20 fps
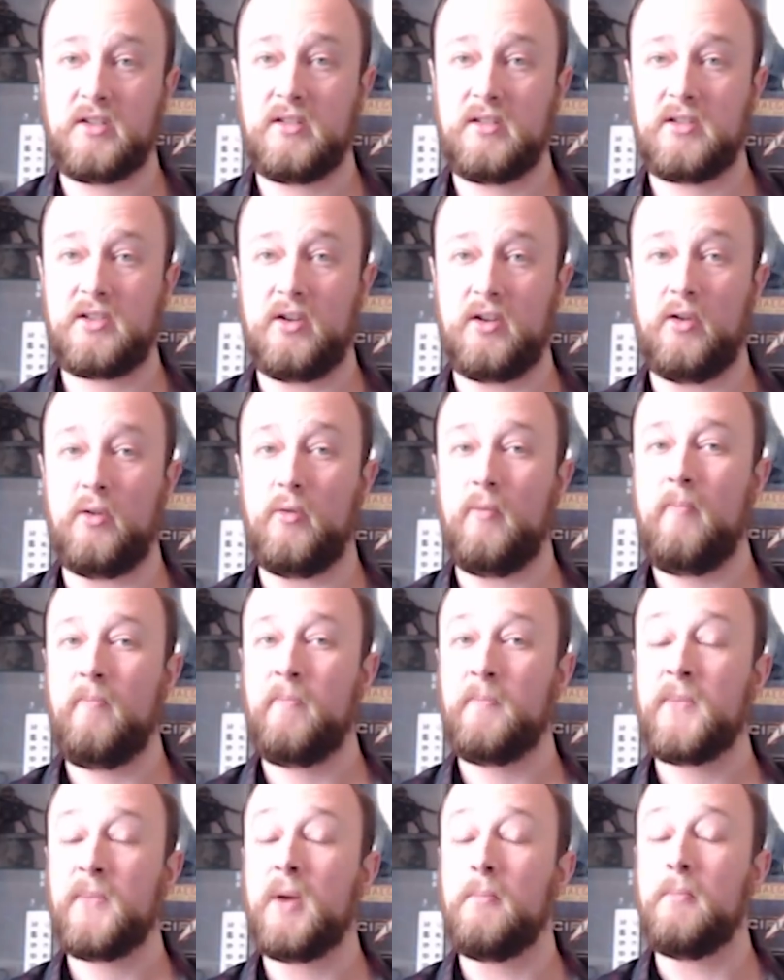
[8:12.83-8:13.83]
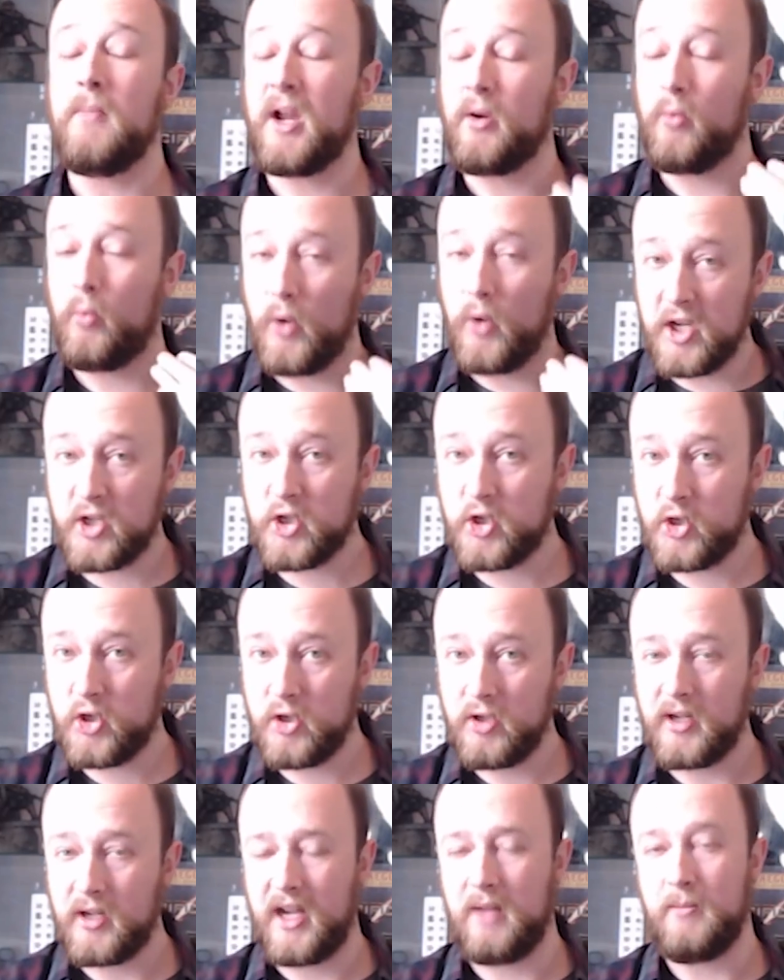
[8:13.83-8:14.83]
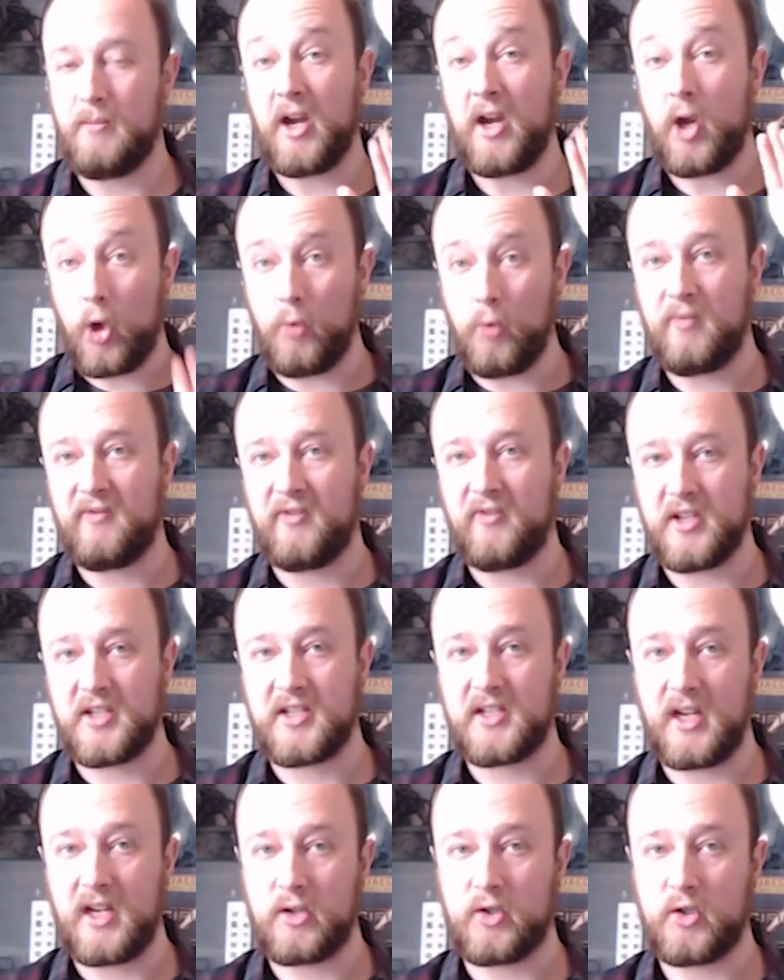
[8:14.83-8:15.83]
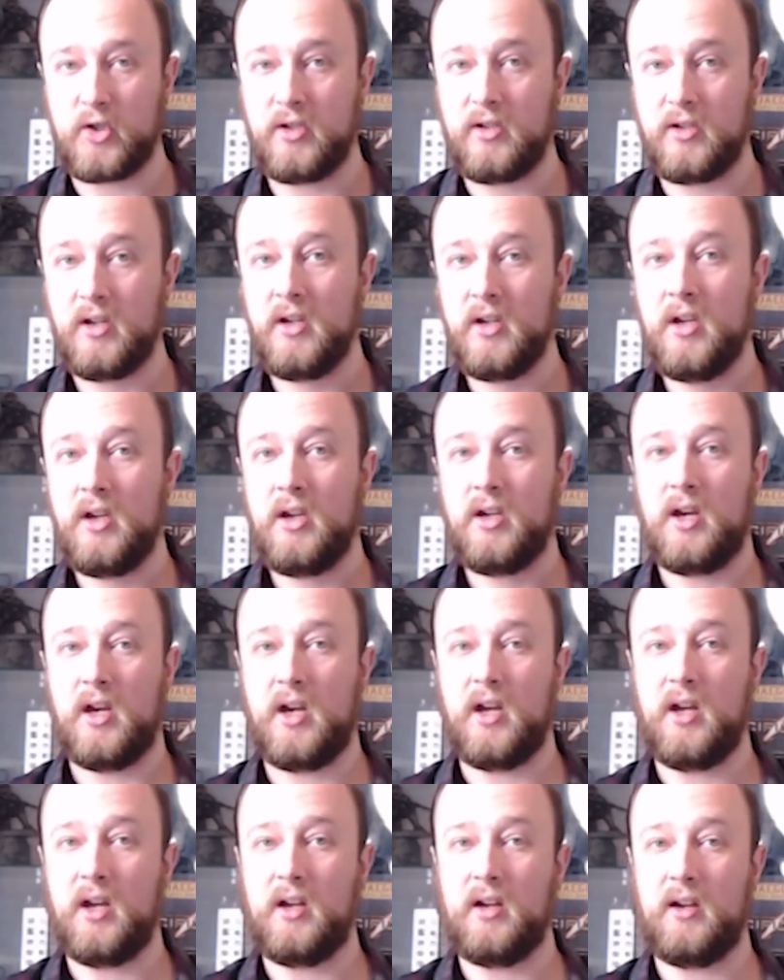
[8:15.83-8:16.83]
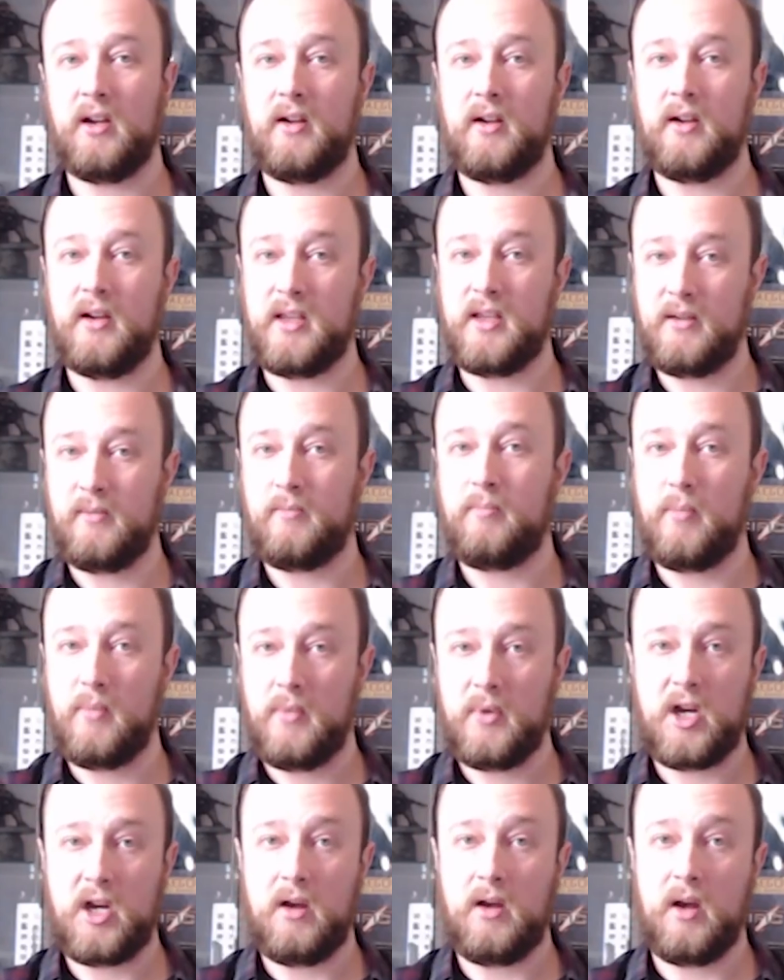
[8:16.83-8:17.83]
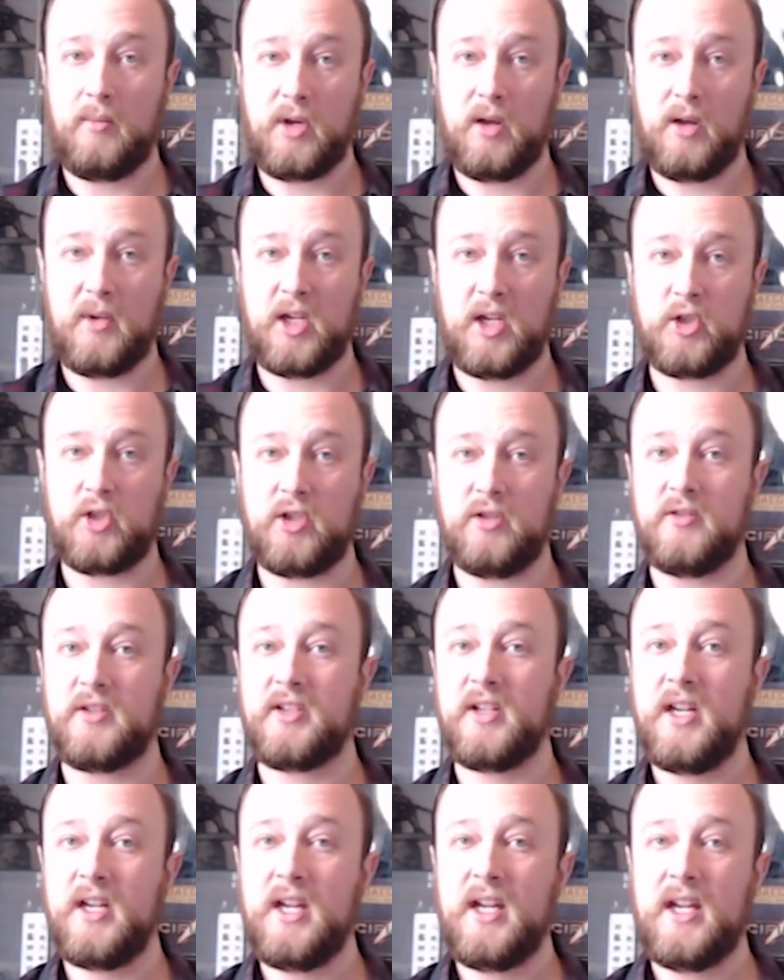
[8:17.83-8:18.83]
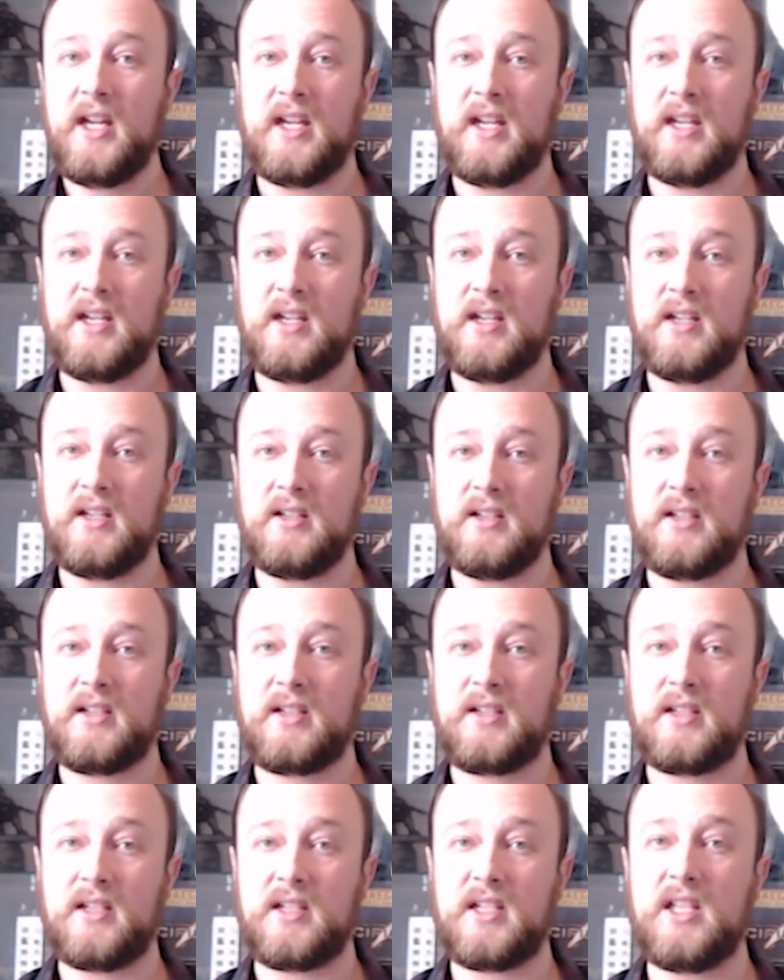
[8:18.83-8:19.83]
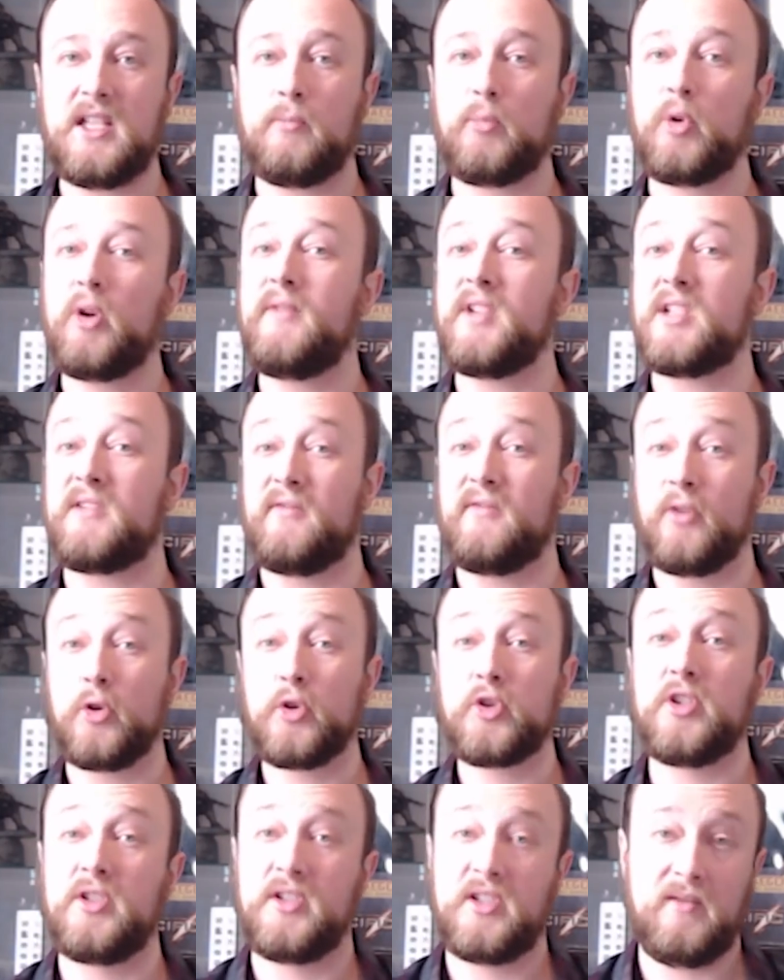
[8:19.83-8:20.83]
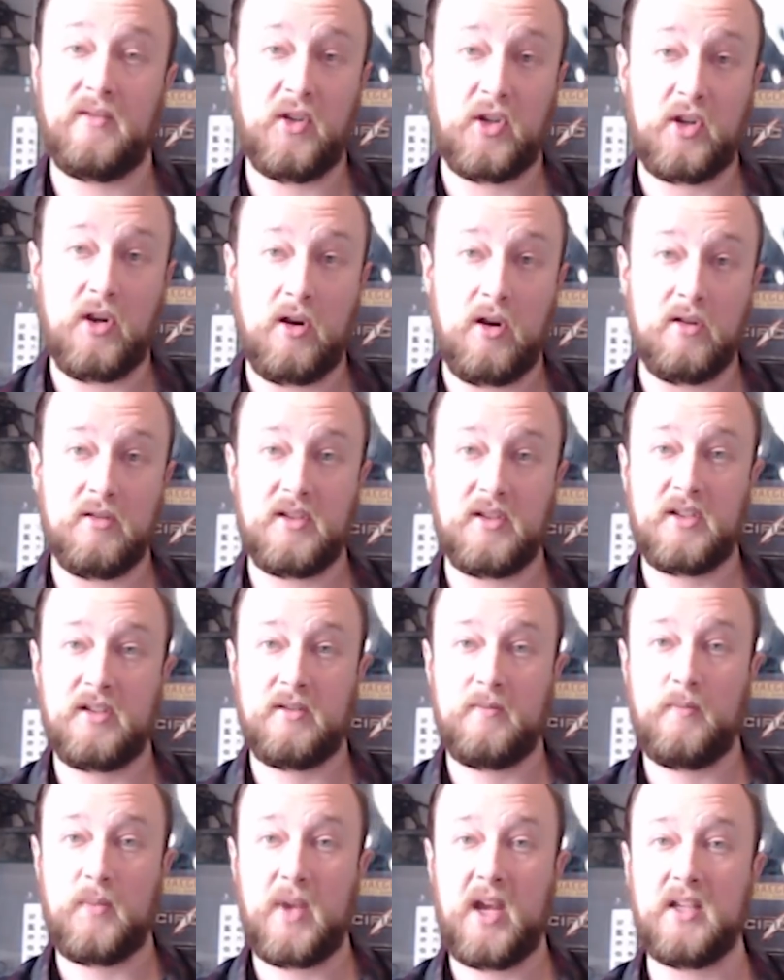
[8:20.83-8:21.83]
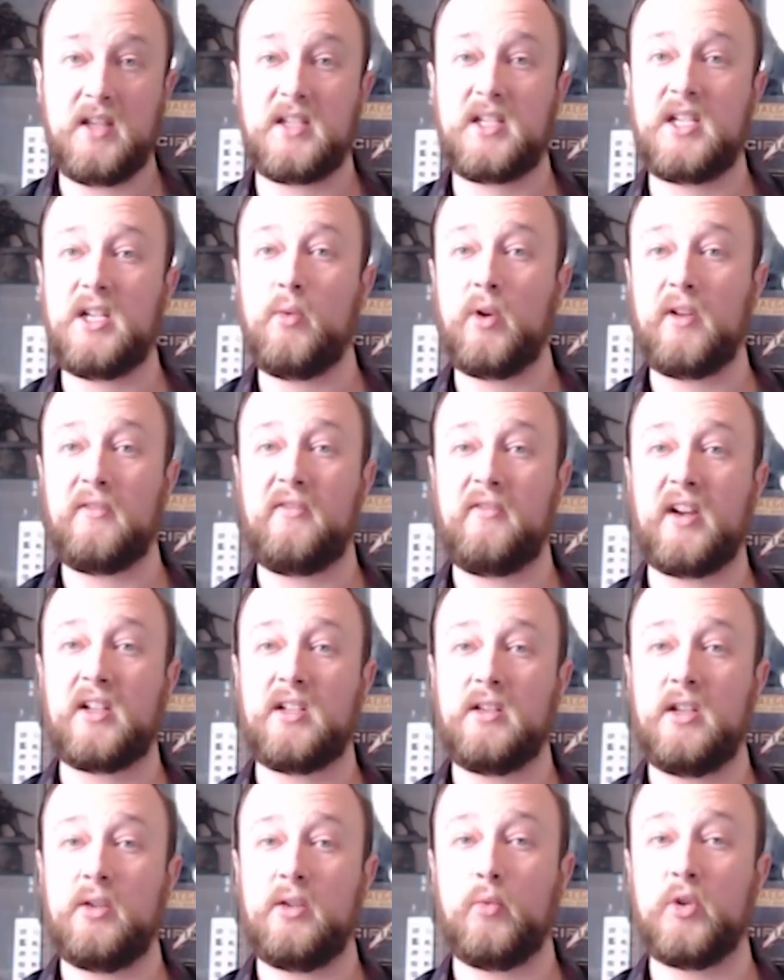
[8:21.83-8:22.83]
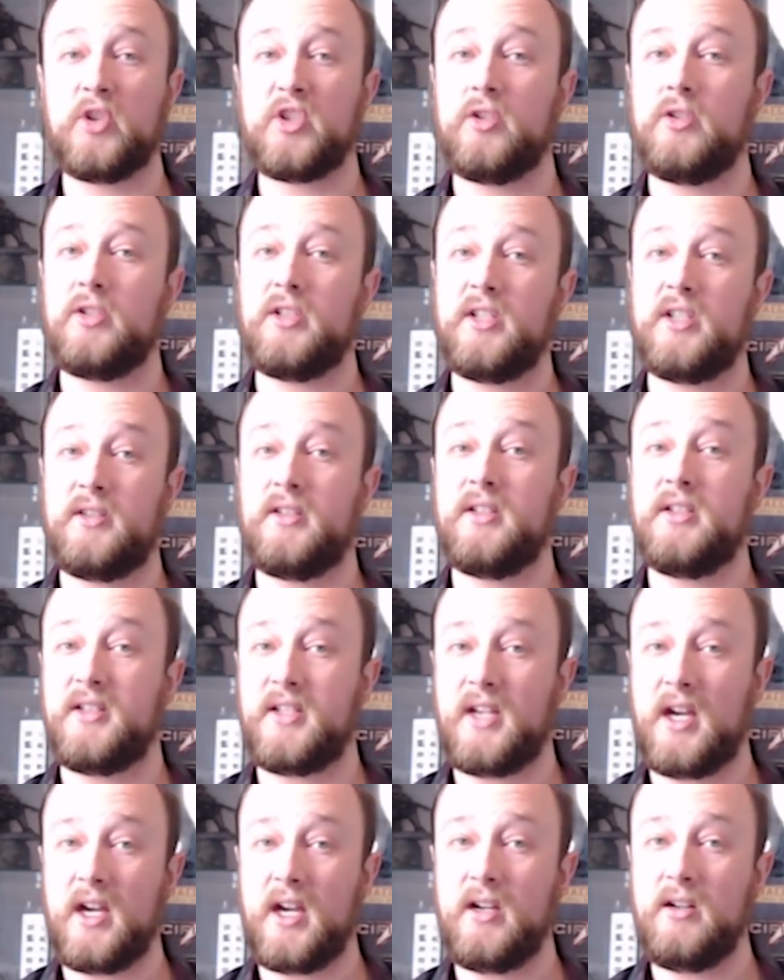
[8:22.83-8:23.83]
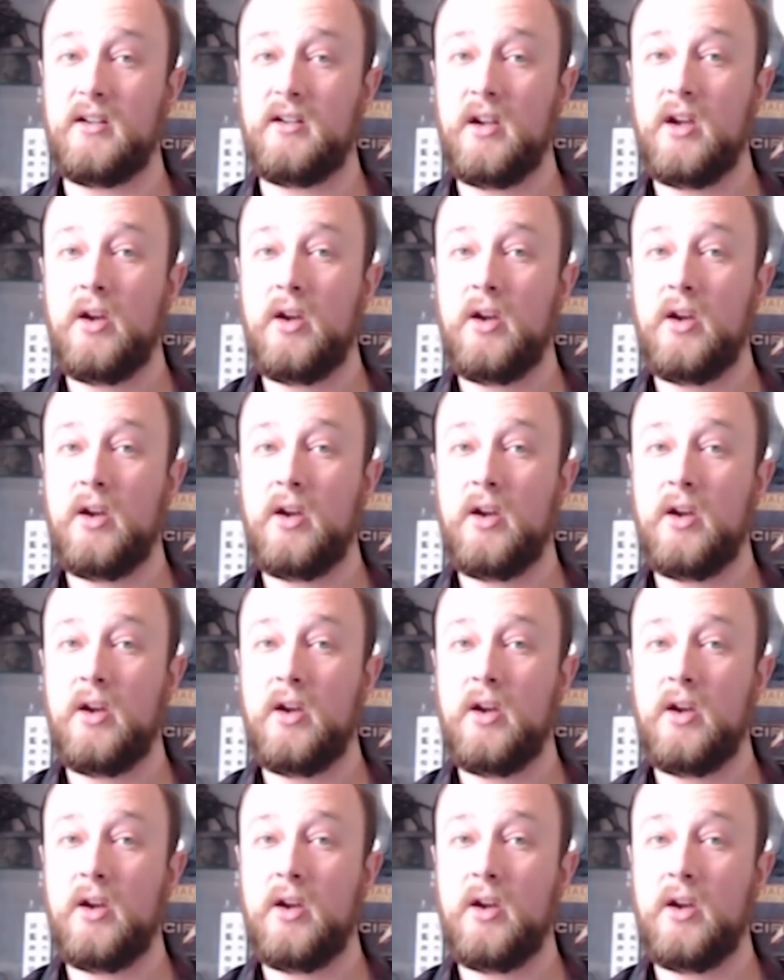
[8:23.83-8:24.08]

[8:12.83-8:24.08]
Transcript: So my wish and my hope for this section in the upcoming issues is to see the previous versions of the cards and see what affected the original design,